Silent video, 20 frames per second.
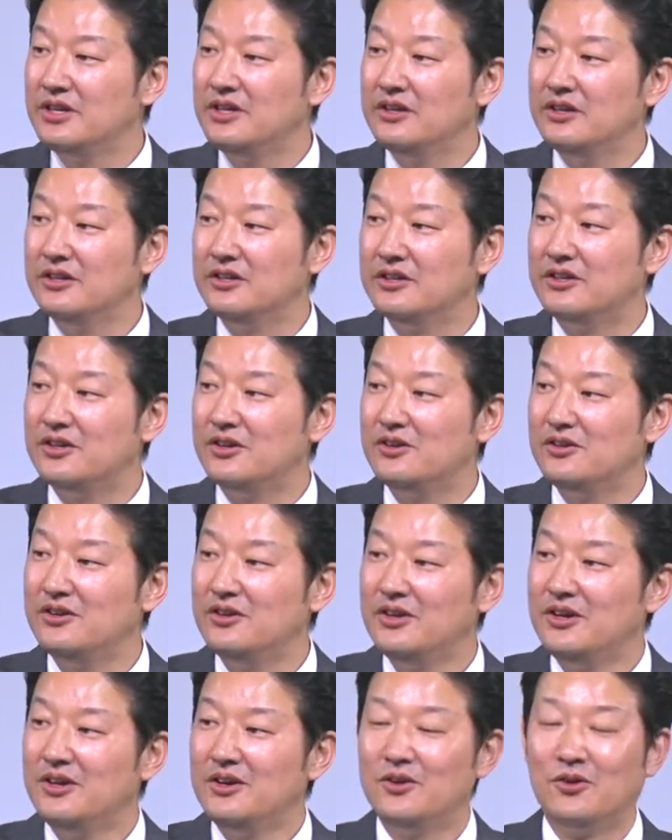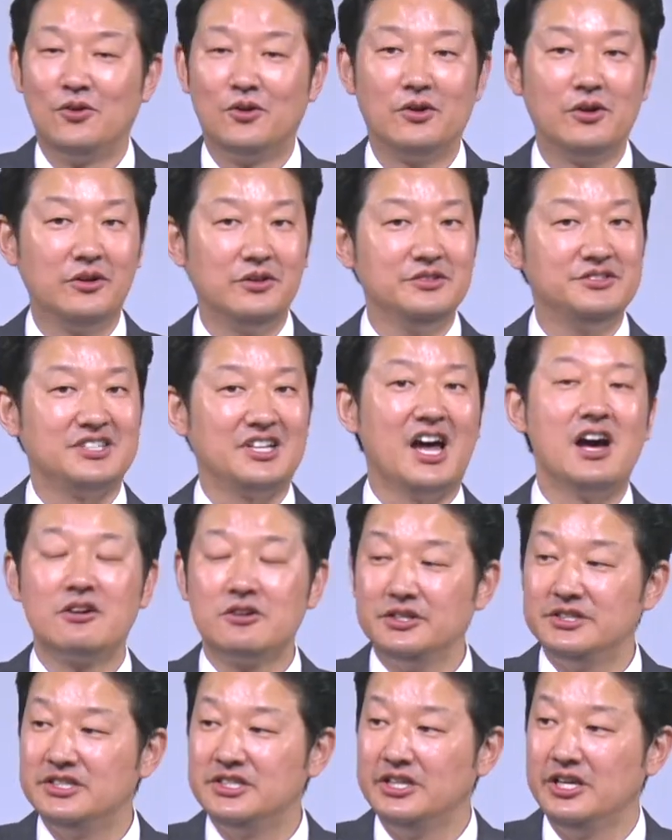you know, or soccer
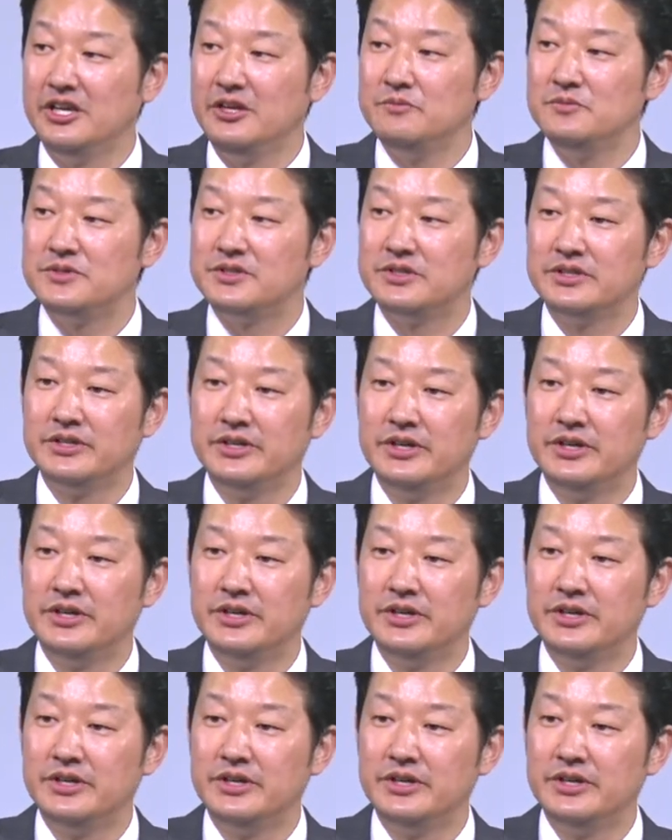teams.